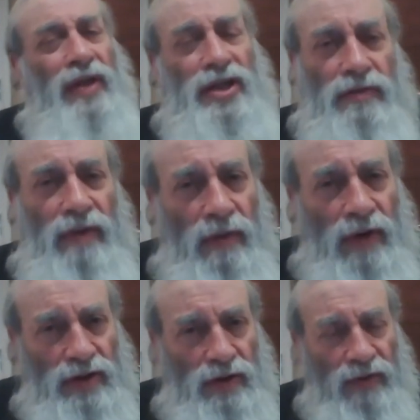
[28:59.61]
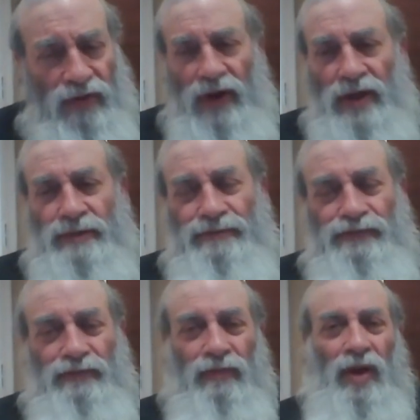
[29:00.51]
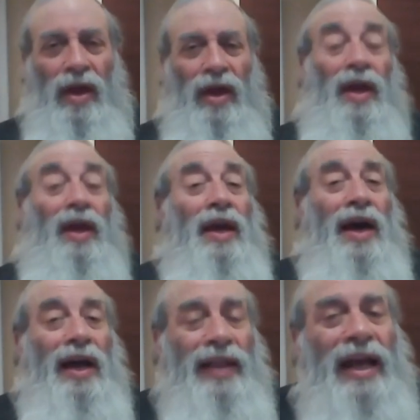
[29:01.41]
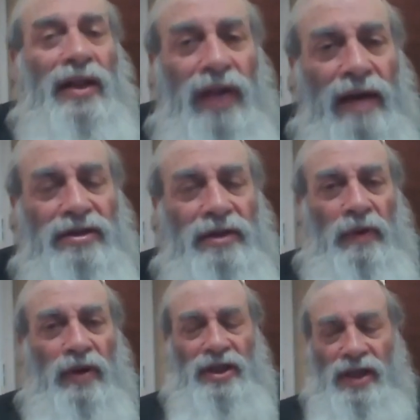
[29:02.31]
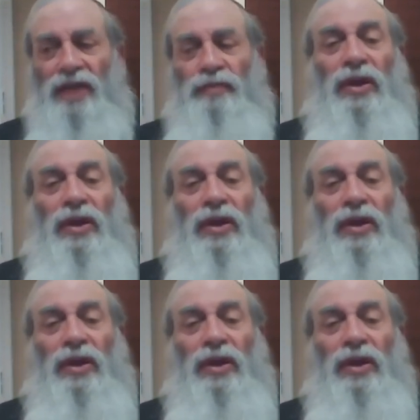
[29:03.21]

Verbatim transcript: these three words do for us? A lot of times a person has